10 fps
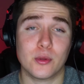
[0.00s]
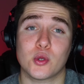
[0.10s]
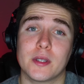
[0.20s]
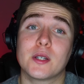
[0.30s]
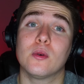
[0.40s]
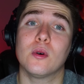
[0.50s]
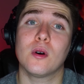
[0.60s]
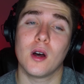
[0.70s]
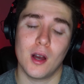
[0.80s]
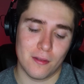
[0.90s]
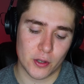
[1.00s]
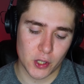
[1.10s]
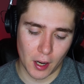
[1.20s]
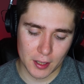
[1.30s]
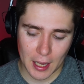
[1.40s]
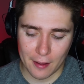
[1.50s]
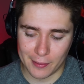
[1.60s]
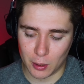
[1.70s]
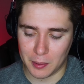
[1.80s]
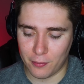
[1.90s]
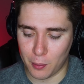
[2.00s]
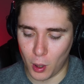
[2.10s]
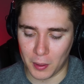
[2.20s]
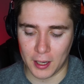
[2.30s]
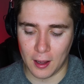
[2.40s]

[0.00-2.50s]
it was really cool for Sokka to have a little bit of a moment.